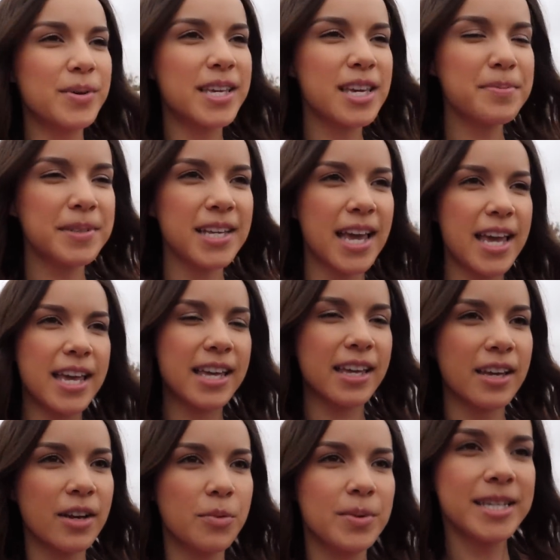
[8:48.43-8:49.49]
We keep
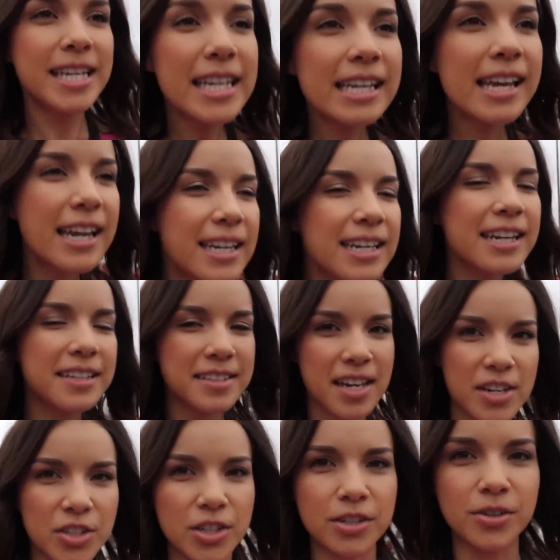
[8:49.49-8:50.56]
saying we need to get an
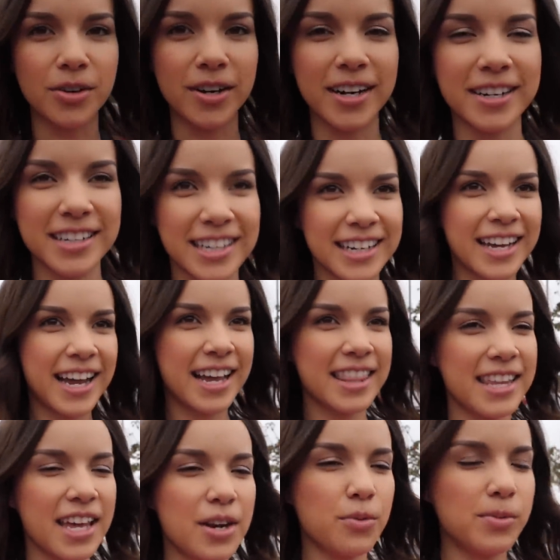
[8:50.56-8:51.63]
extension cord
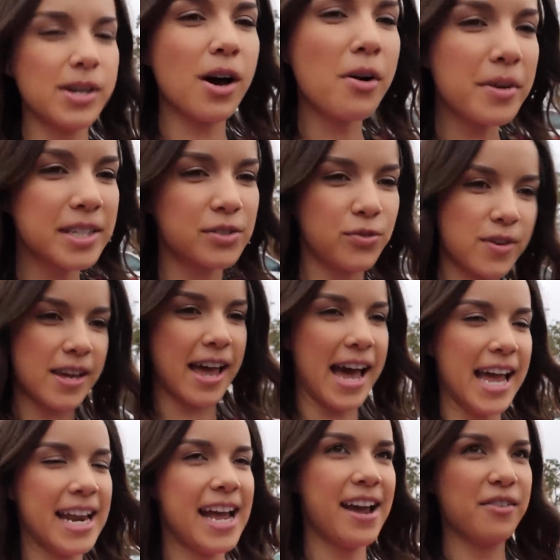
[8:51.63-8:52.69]
and then we always
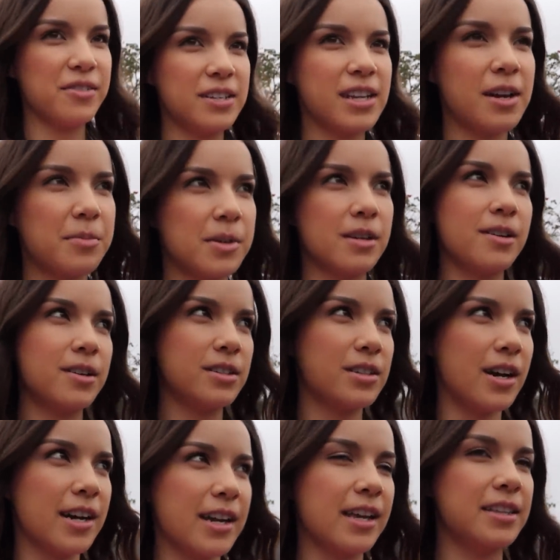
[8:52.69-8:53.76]
forget every time we go to
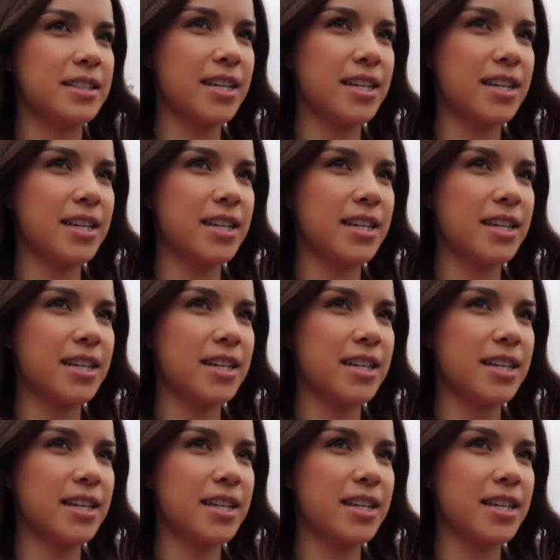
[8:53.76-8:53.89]
Target.